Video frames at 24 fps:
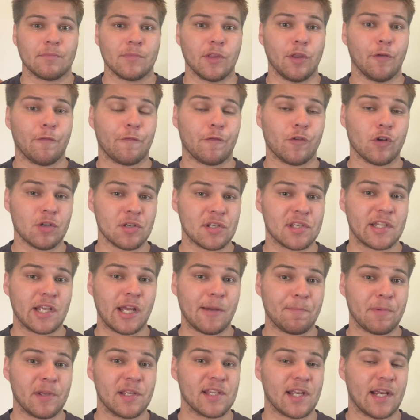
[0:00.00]
The first
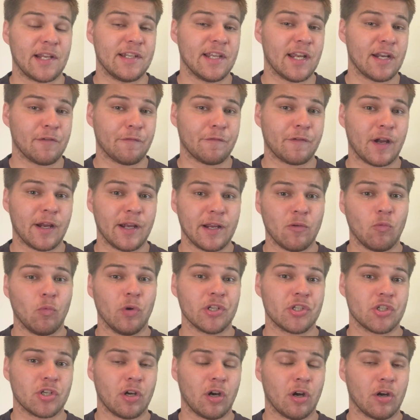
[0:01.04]
step is identifying
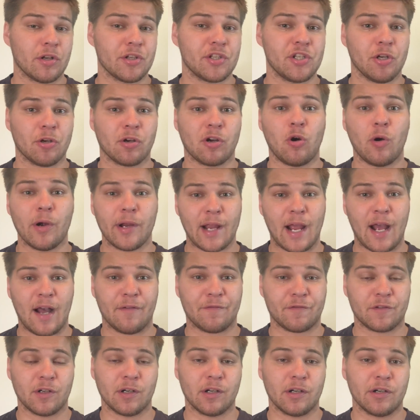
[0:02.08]
which cards you're going
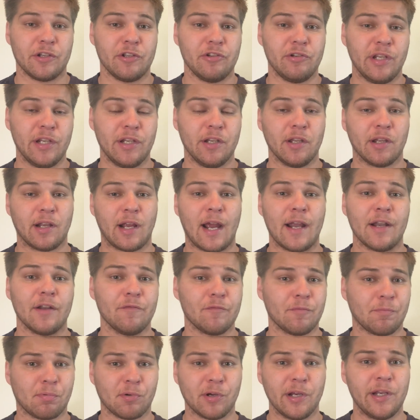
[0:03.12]
after. You need to kind
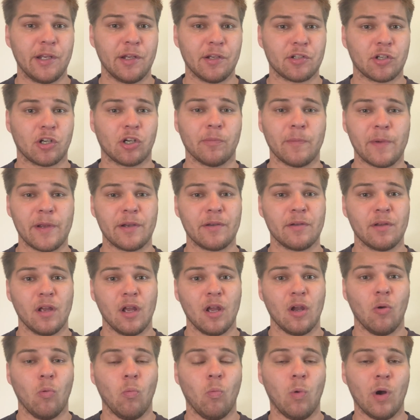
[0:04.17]
of predetermine
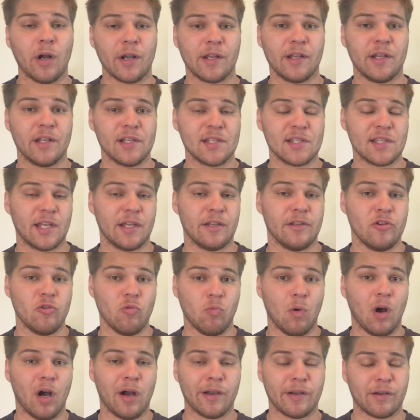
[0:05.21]
what it is that you
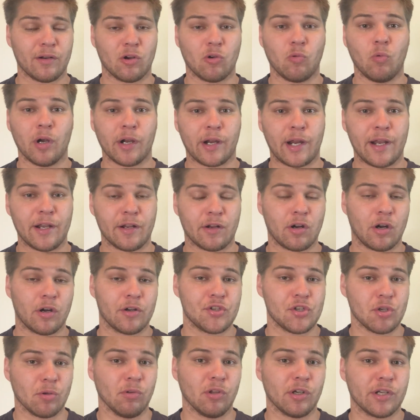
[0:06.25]
want or what kind of
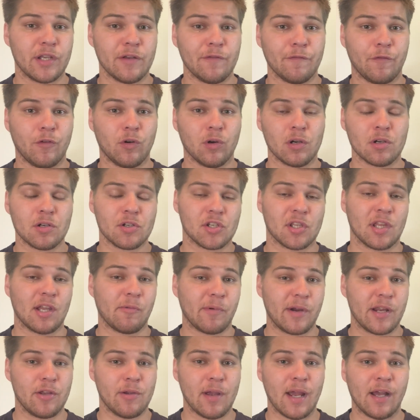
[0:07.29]
cards you're looking for, so that
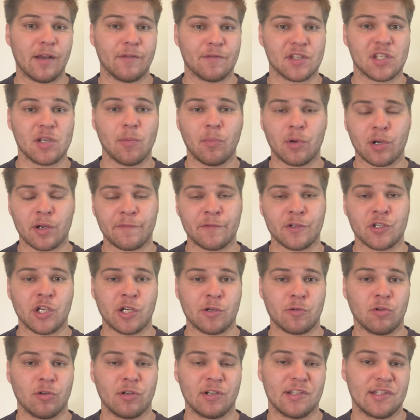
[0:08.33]
way you have somewhat of a
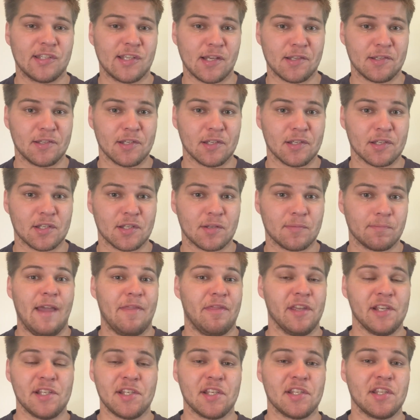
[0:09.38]
general consensus.
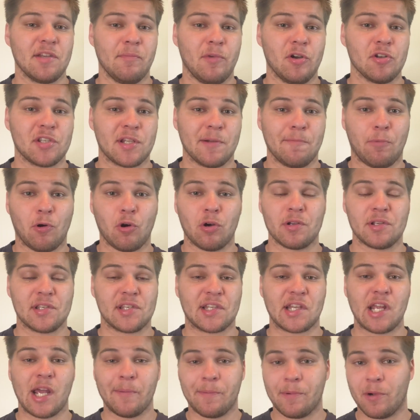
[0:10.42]
And this is the most important
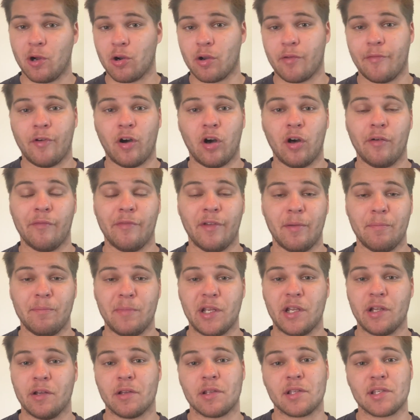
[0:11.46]
step out of all of them,
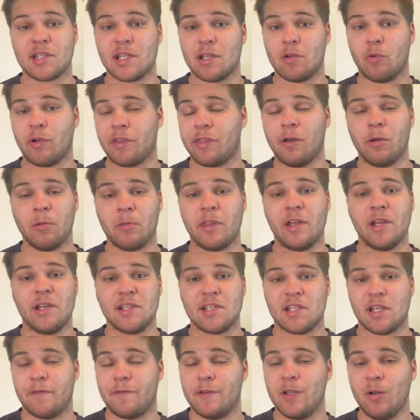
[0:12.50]
because without
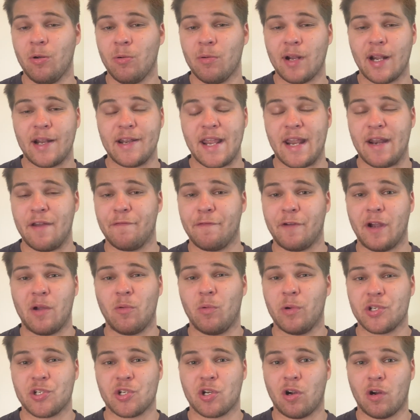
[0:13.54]
this, if you don't identify
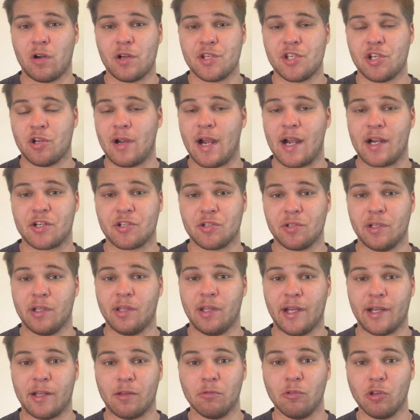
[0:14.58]
which cards you're actually
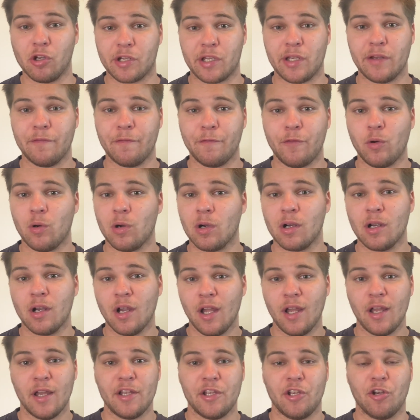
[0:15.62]
looking for,
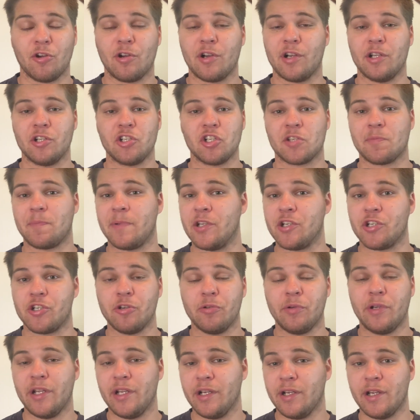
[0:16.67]
you're going to just be
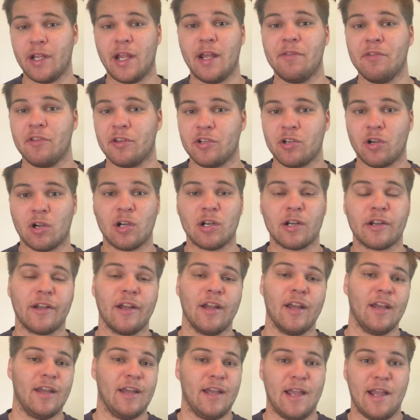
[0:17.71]
shooting in the dark
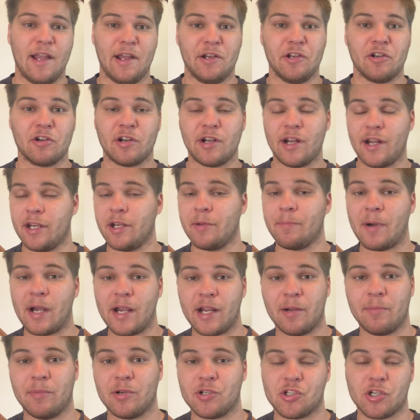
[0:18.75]
and you're going to end up
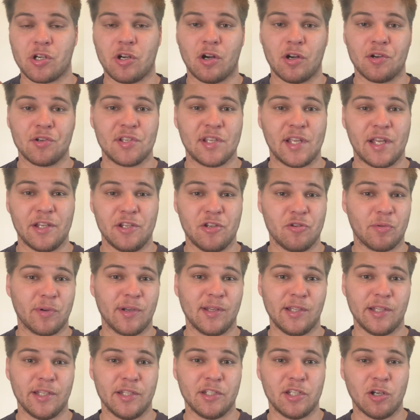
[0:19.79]
buying a bunch of cards that you
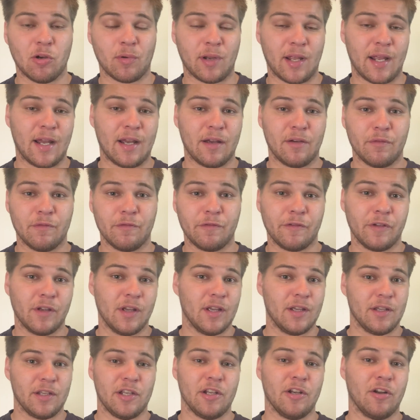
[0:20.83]
really don't have.
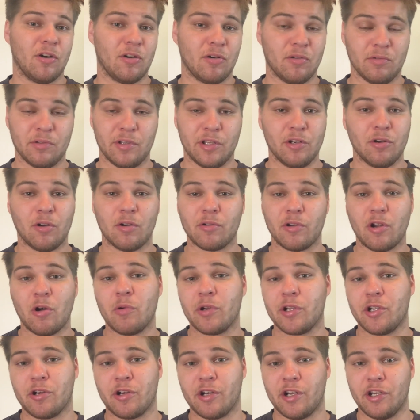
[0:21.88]
You don't know
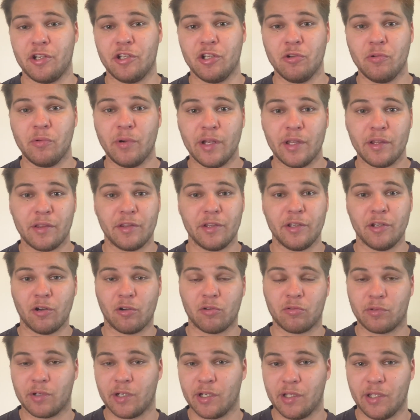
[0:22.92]
what you're going to do with. You
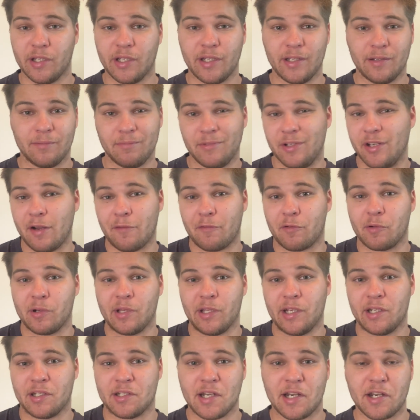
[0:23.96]
never
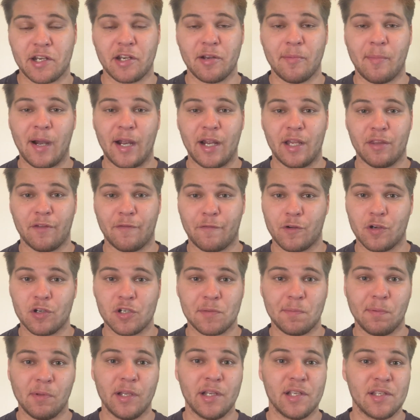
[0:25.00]
really intended to buy in the
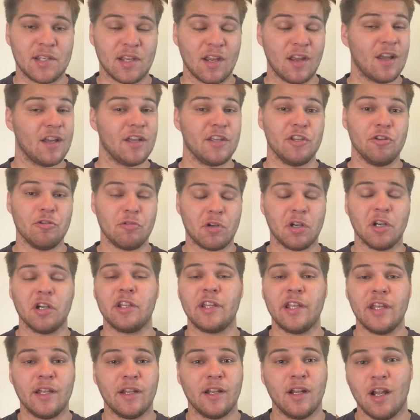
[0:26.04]
first place. You could
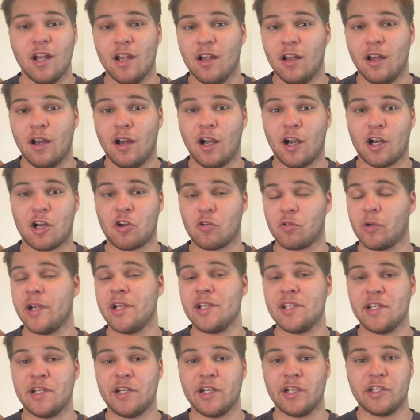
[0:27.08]
get a
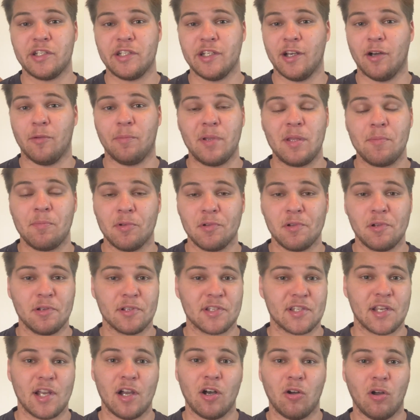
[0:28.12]
crazy good deal. People will
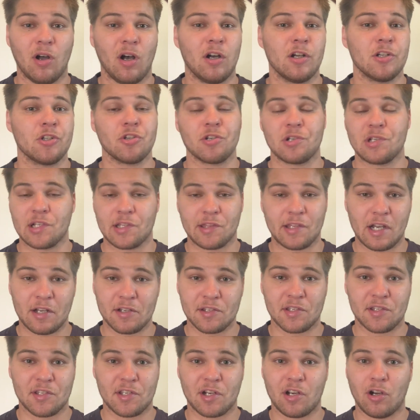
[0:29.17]
sell hundreds of
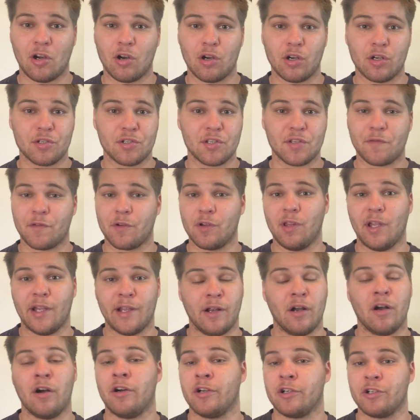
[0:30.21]
thousands of cards for like
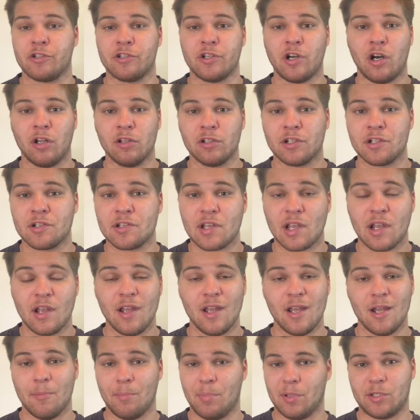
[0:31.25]
$100,
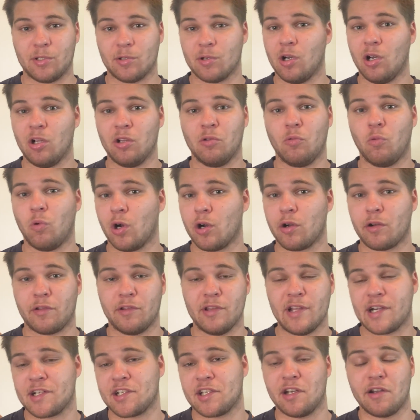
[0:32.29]
but they're all worth
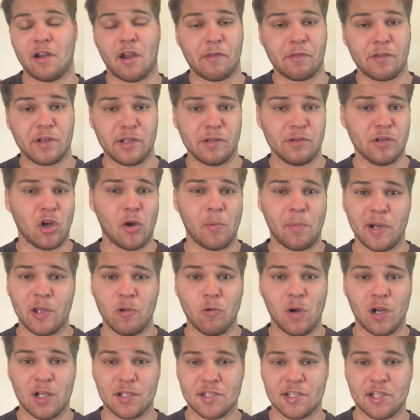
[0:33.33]
next to nothing. Nobody
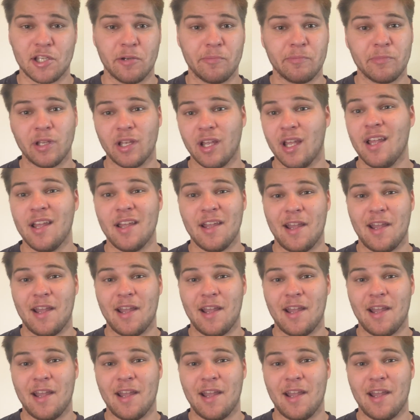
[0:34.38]
wants them.